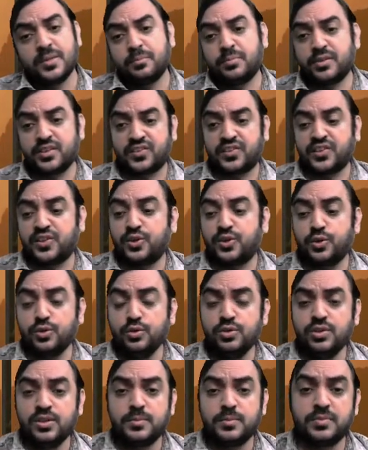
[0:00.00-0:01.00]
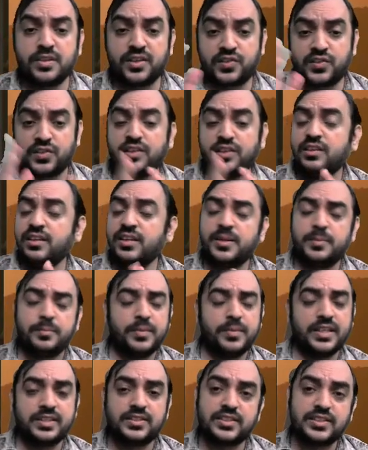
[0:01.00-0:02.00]
person to person
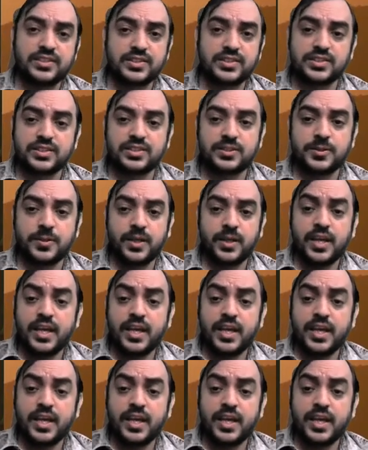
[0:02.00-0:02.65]
basis.